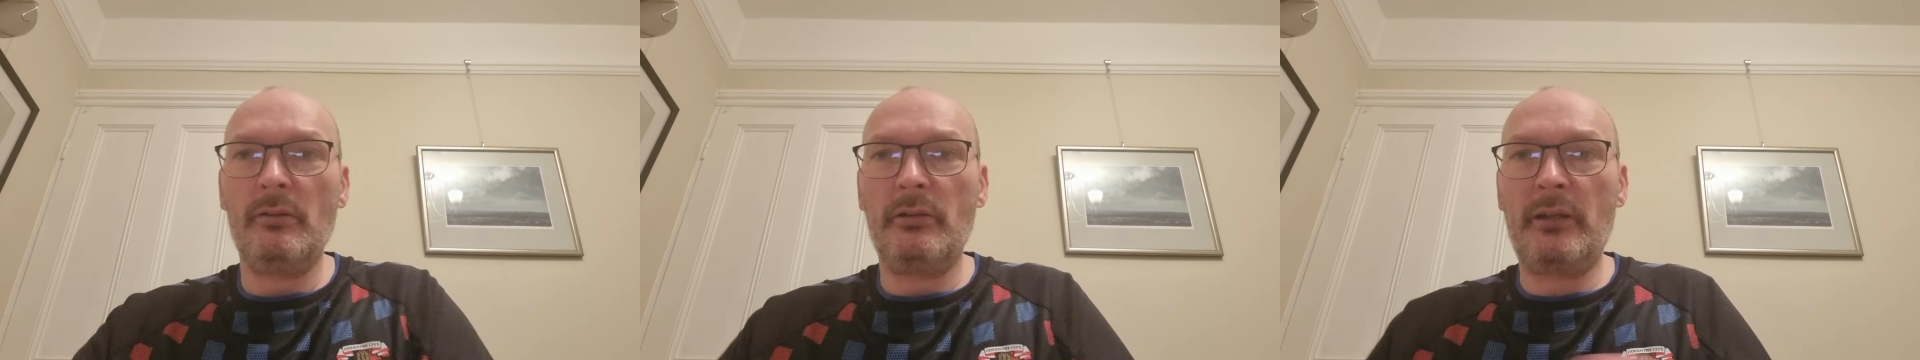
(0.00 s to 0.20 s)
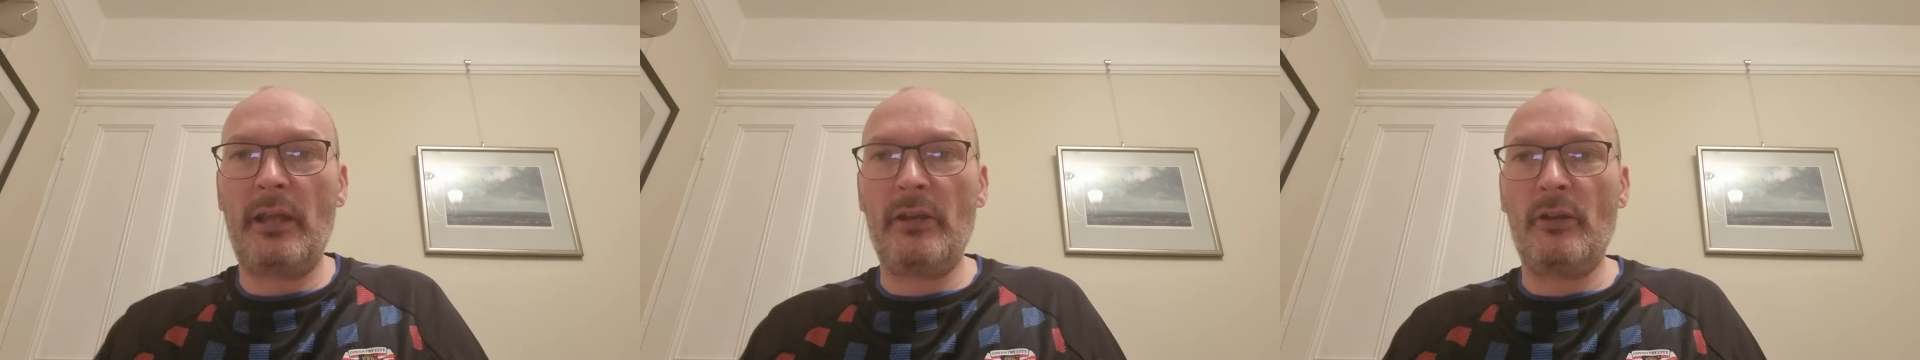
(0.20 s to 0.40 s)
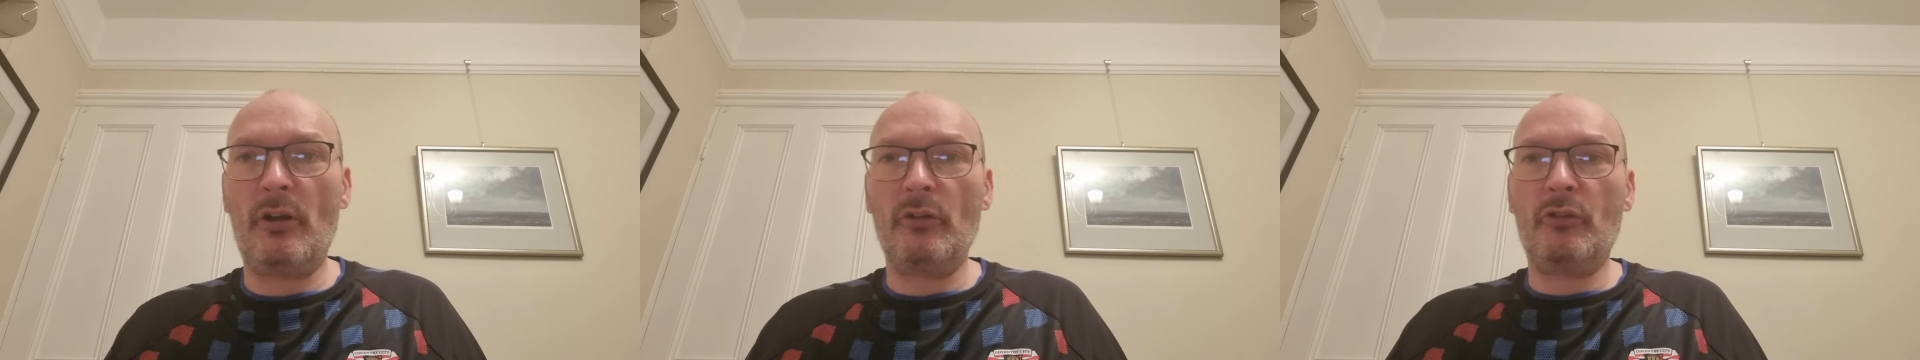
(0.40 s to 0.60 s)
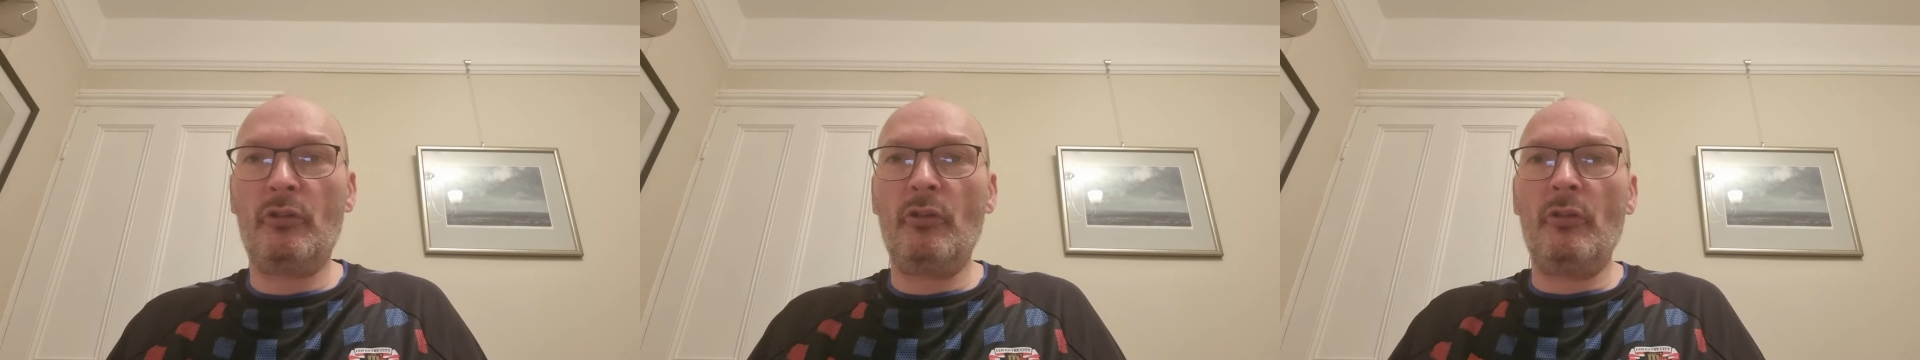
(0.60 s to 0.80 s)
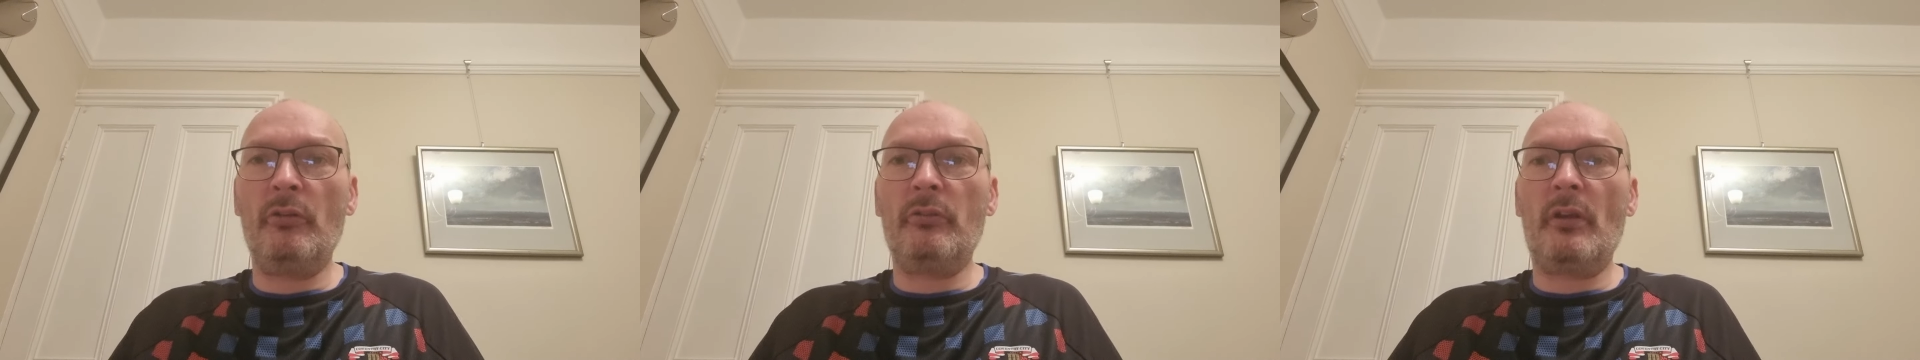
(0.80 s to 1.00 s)
cannot
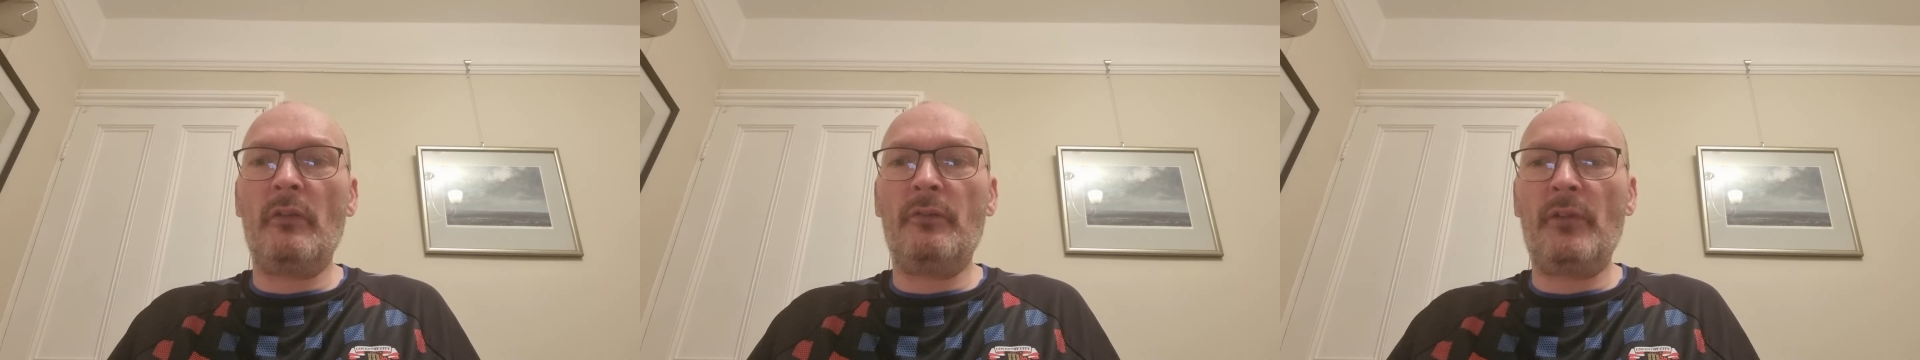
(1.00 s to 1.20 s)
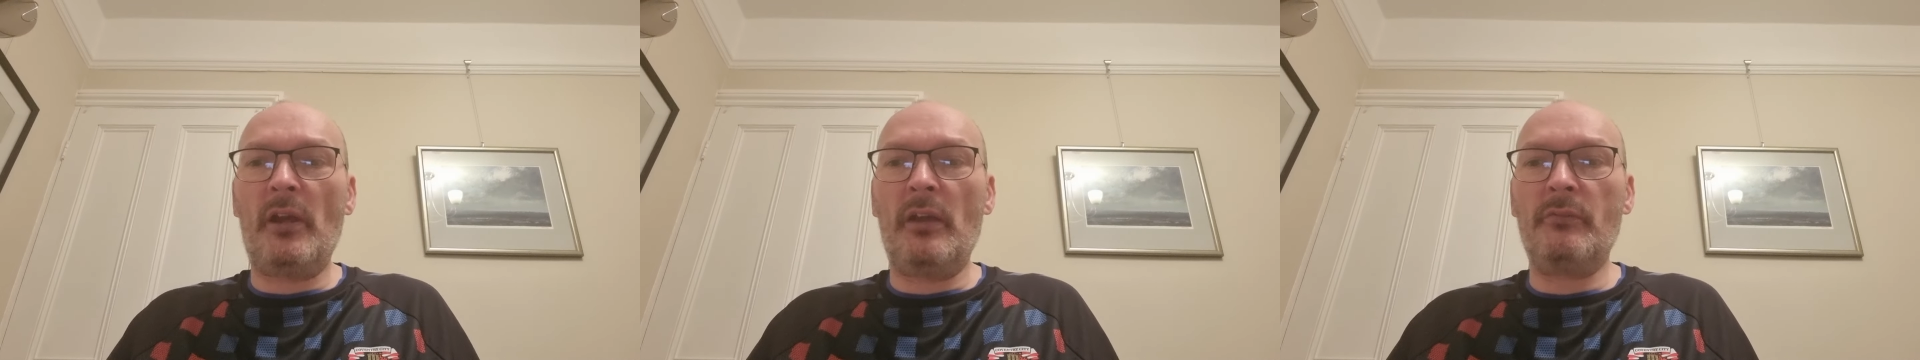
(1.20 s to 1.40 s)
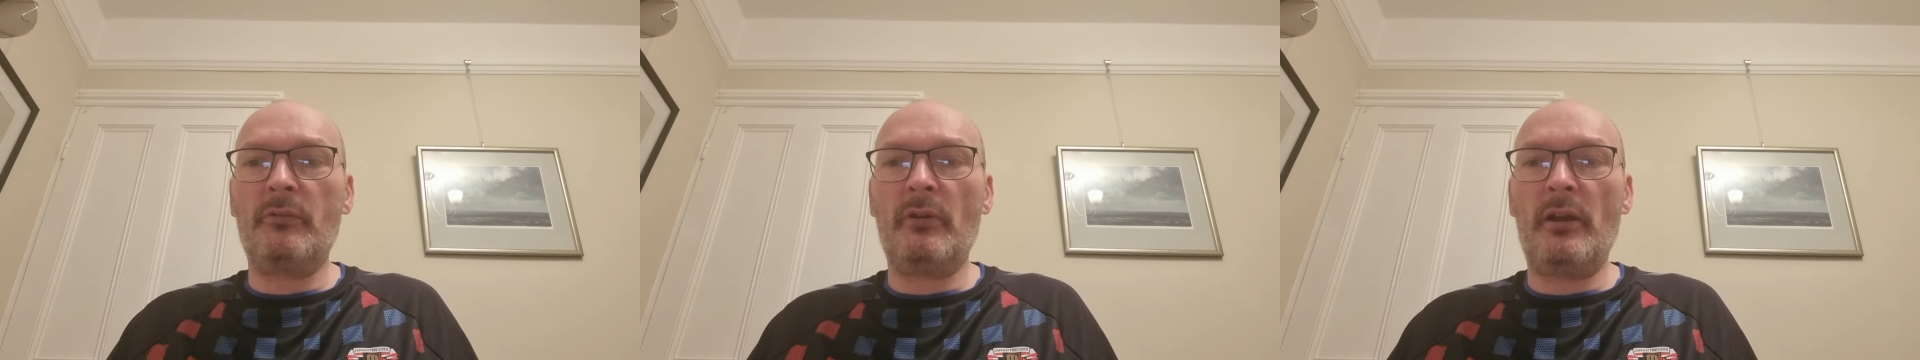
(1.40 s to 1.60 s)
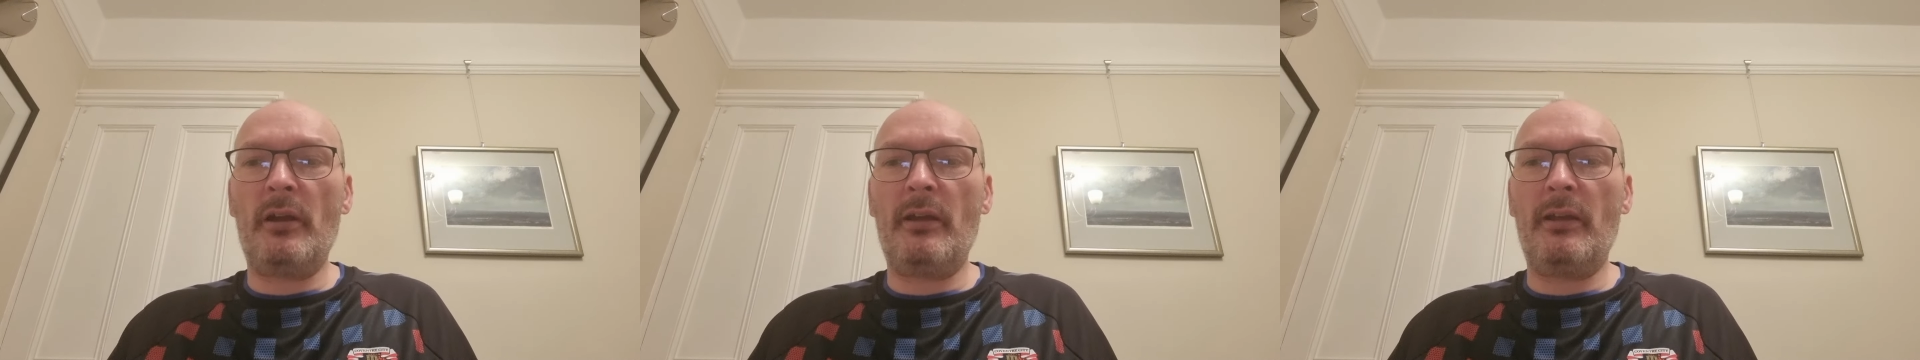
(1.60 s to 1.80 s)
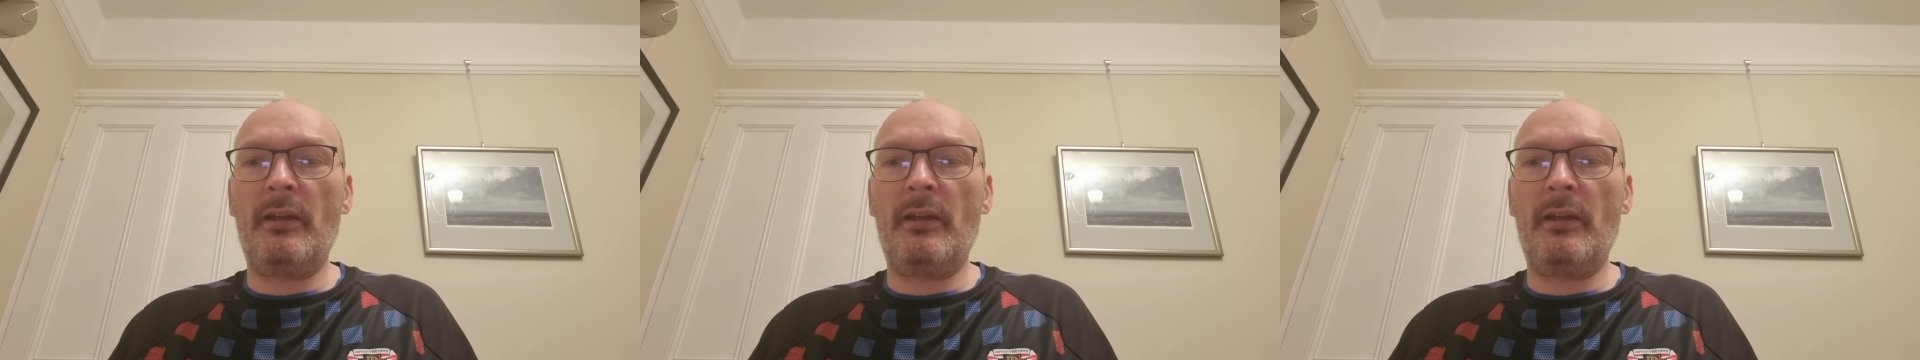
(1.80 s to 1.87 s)
choose a favourite.